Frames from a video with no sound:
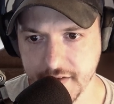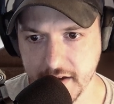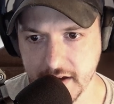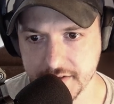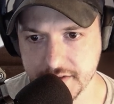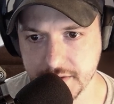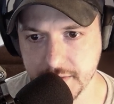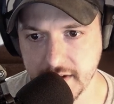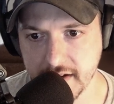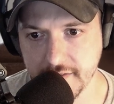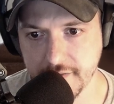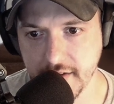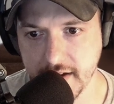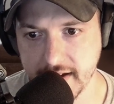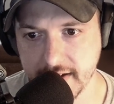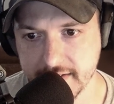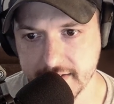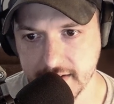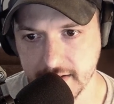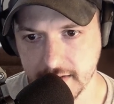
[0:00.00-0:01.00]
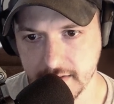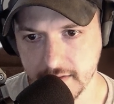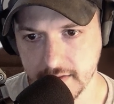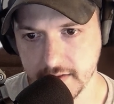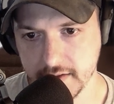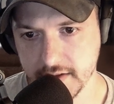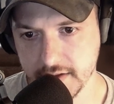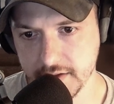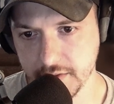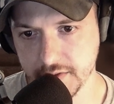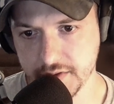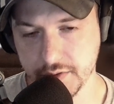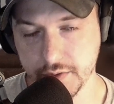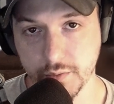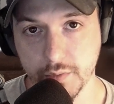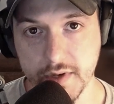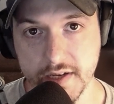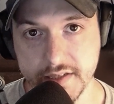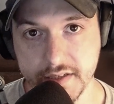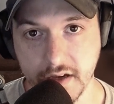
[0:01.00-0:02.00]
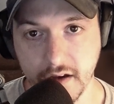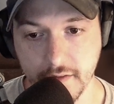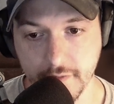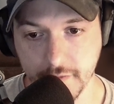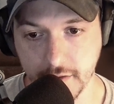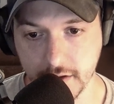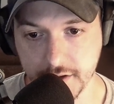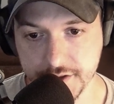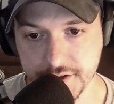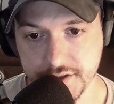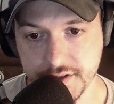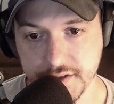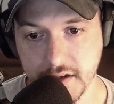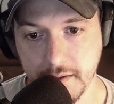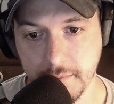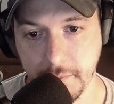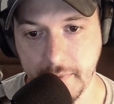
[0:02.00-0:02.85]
fail to innovate due to risk-averse